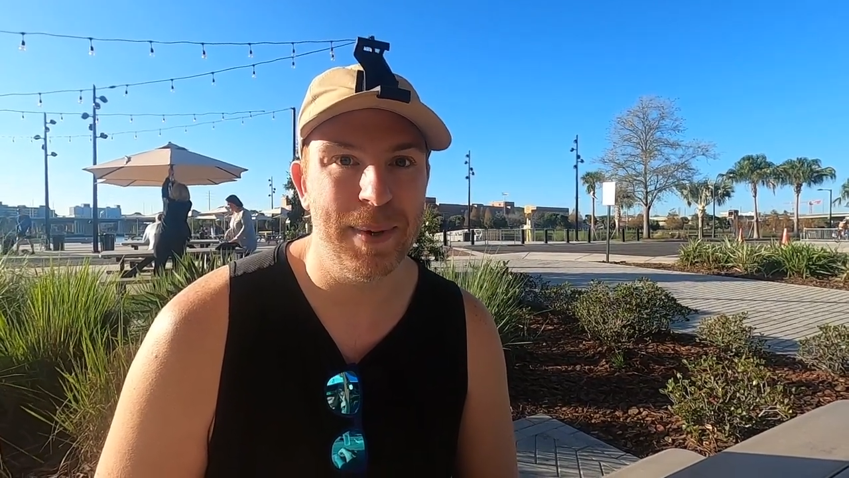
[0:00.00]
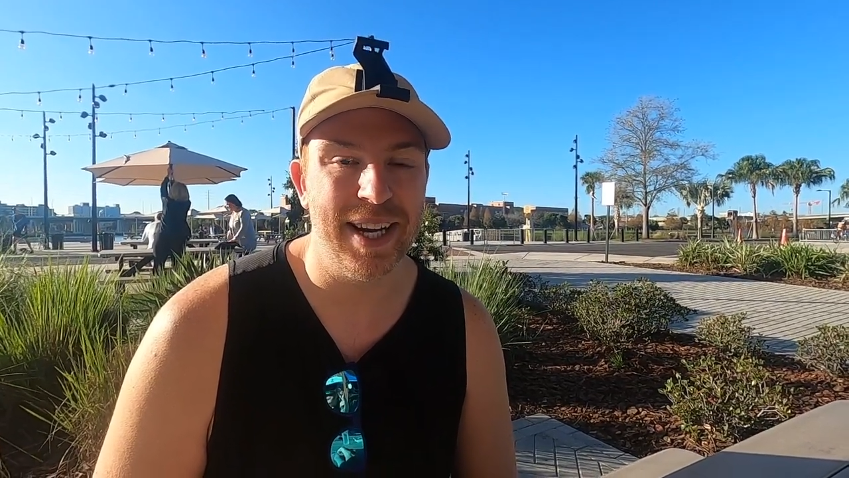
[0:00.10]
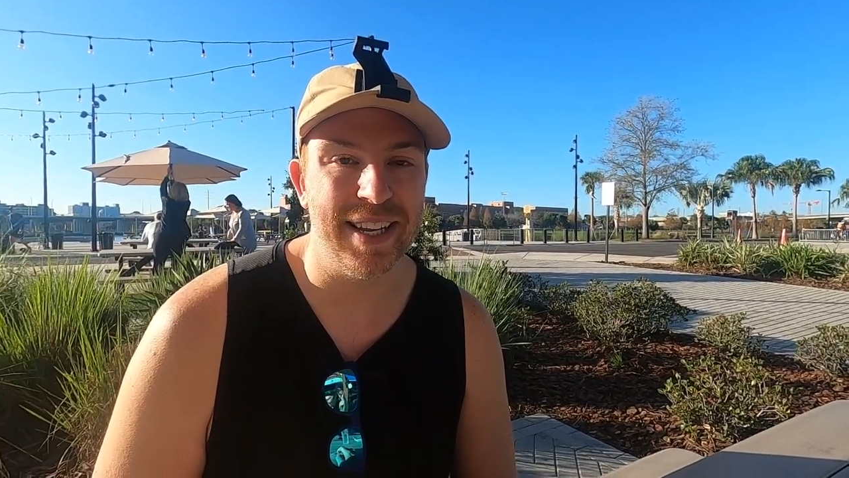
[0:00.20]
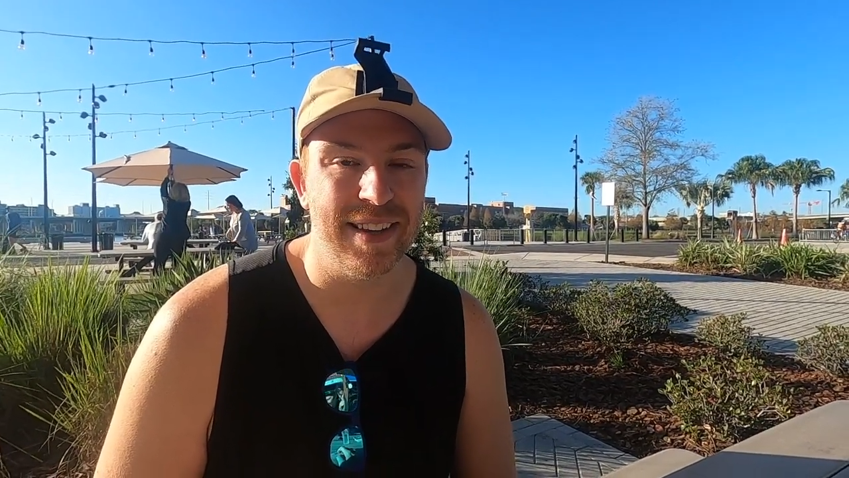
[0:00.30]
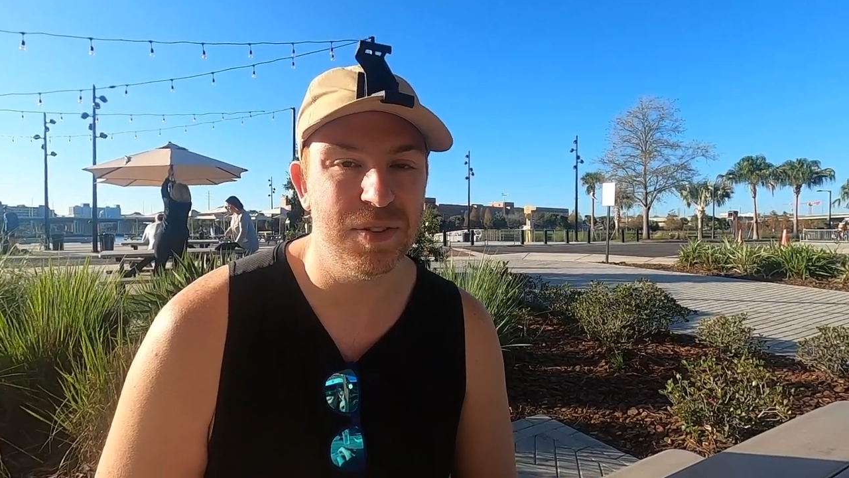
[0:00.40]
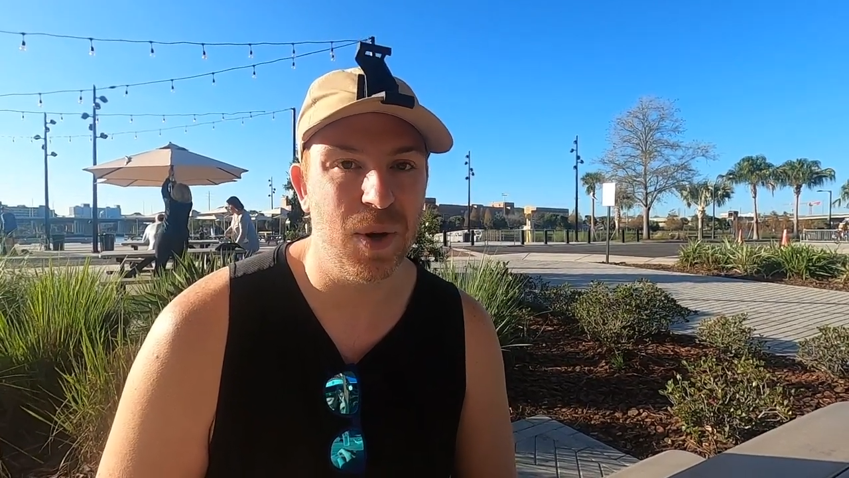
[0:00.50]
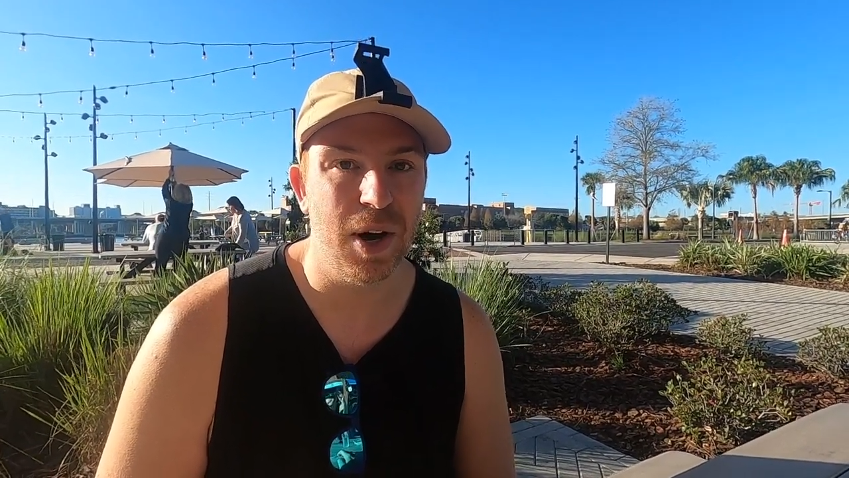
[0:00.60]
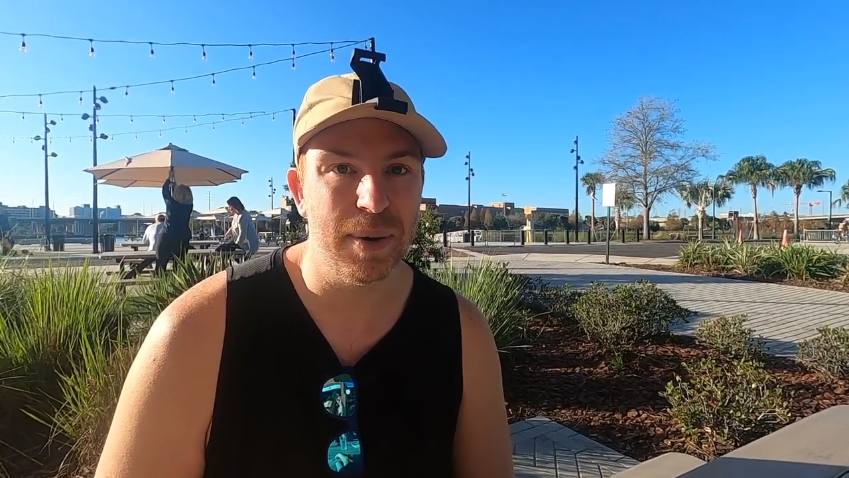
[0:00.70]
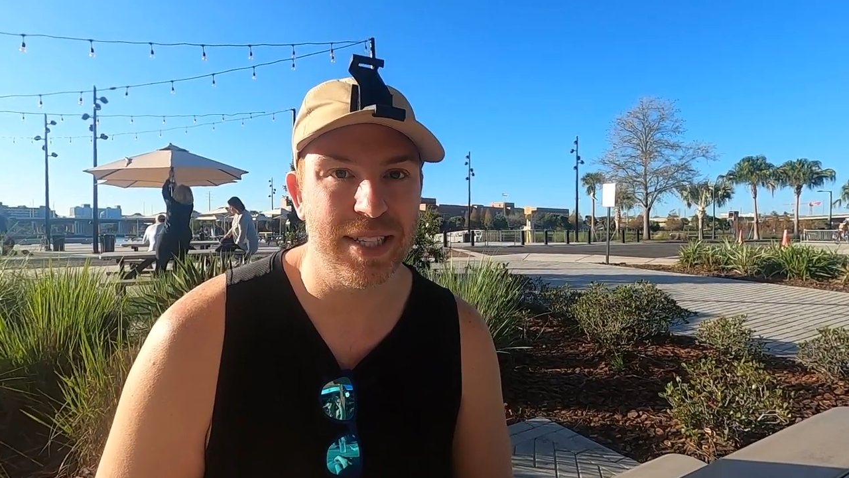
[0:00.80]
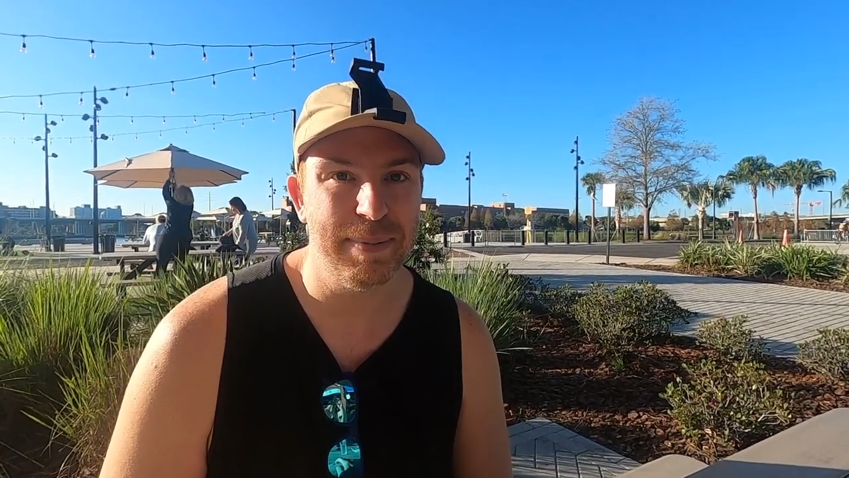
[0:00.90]
but this will
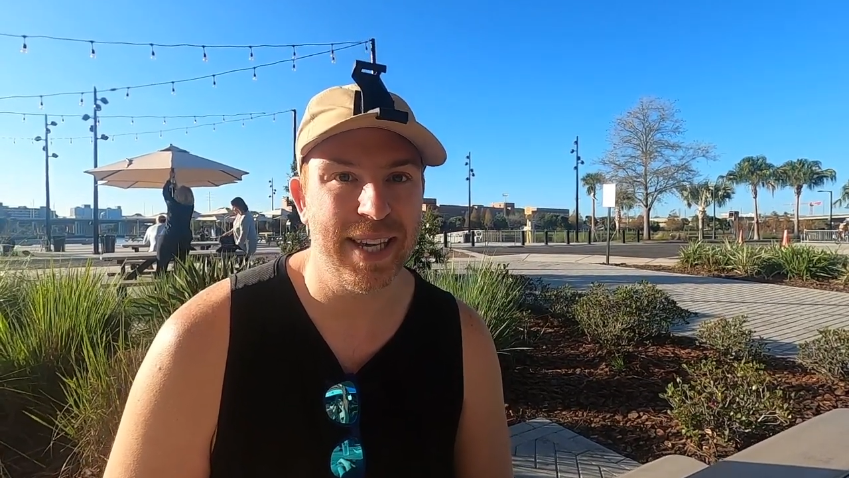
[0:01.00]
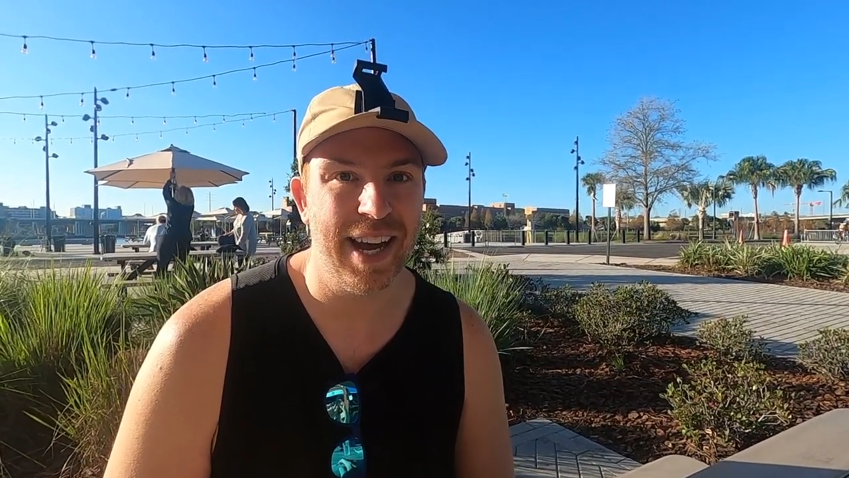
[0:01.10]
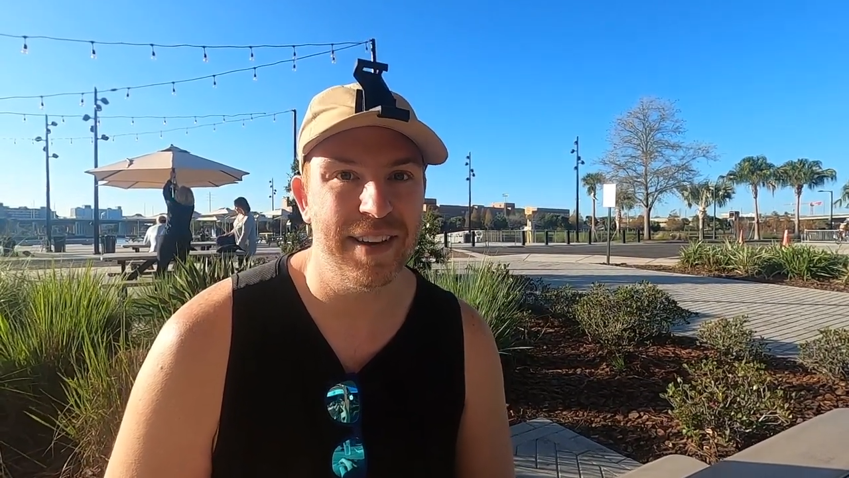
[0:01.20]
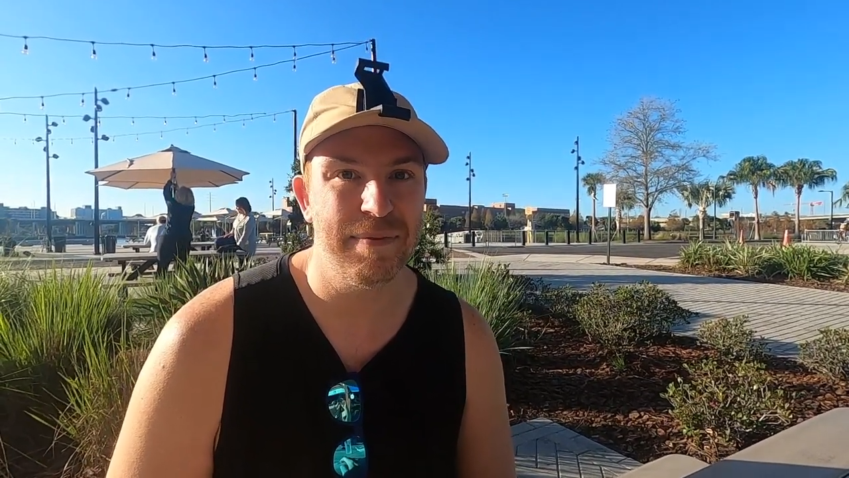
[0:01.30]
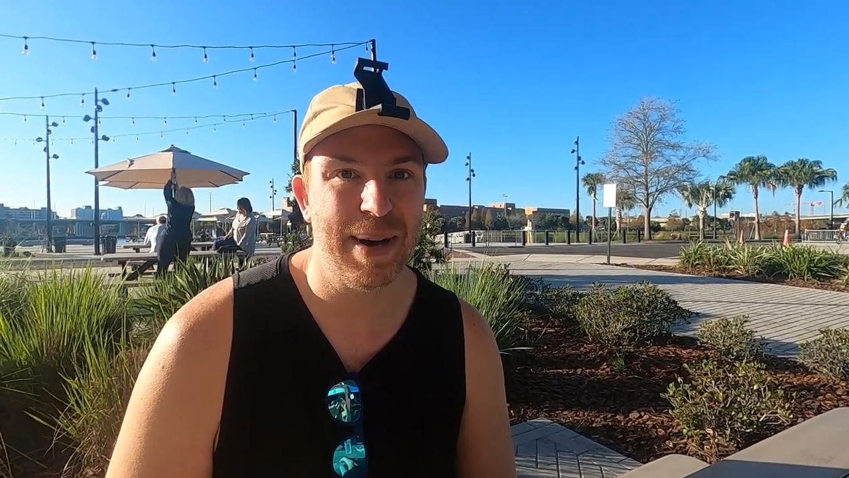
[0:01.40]
always be kind of